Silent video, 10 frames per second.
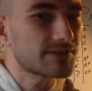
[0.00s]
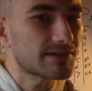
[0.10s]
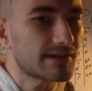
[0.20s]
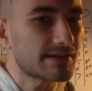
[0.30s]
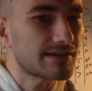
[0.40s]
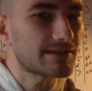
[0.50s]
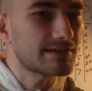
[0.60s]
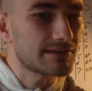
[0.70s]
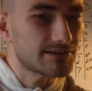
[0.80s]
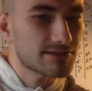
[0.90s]
like that and
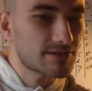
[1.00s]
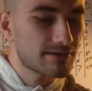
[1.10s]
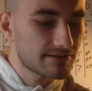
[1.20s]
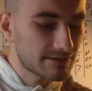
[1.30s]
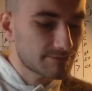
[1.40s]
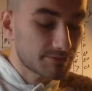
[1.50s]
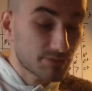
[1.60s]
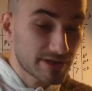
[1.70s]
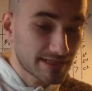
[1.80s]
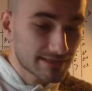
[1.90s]
then you ska it up to
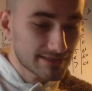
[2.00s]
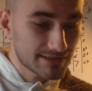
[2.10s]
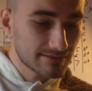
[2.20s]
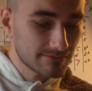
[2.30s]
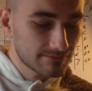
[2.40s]
practice it.